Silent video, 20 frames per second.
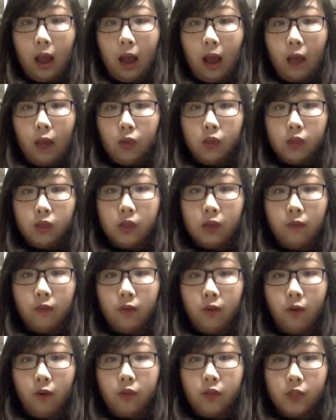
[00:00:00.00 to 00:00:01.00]
I was
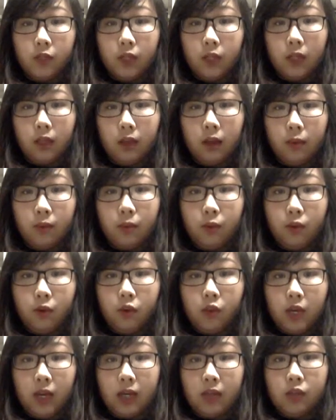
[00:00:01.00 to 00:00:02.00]
involved in a
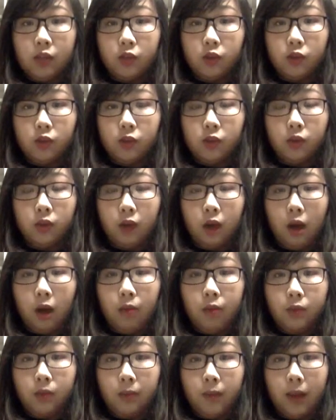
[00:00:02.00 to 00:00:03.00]
project to
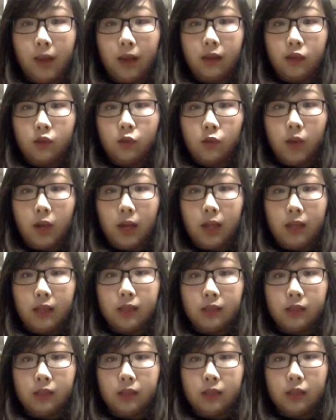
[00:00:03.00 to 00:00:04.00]
optimize
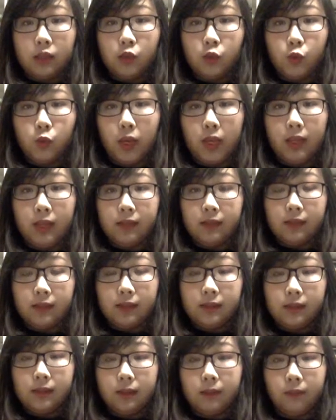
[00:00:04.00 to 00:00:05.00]
credit rating
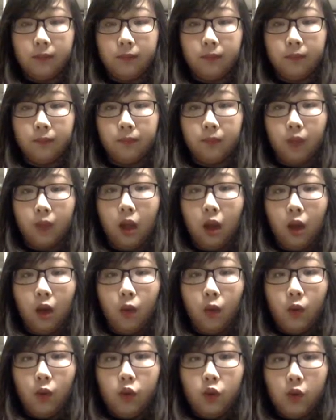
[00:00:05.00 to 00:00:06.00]
system,
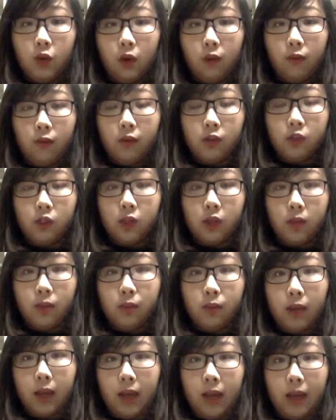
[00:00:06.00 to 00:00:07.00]
which offers
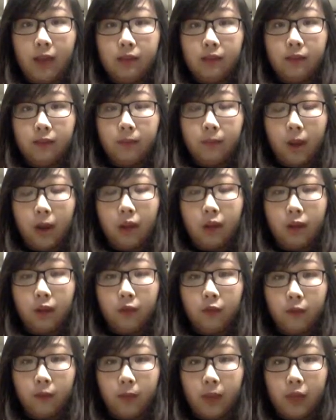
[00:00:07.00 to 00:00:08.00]
comprehensive bond
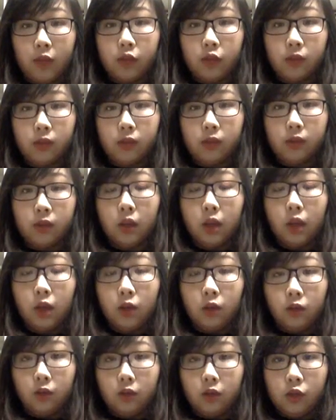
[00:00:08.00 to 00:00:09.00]
information
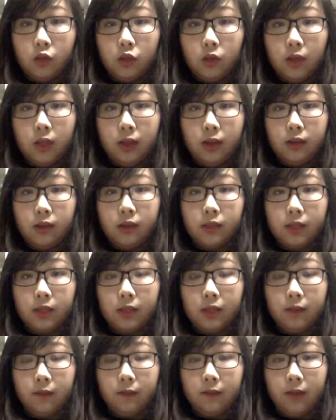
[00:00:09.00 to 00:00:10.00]
to the traders
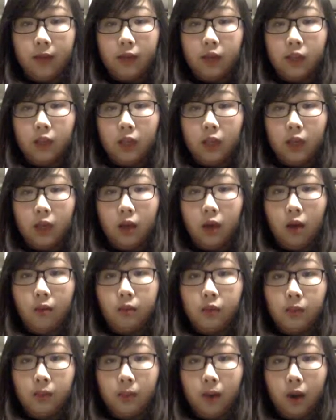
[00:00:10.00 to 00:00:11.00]
in the fixed
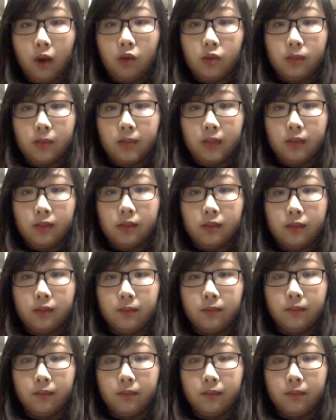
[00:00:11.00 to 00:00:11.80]
income department.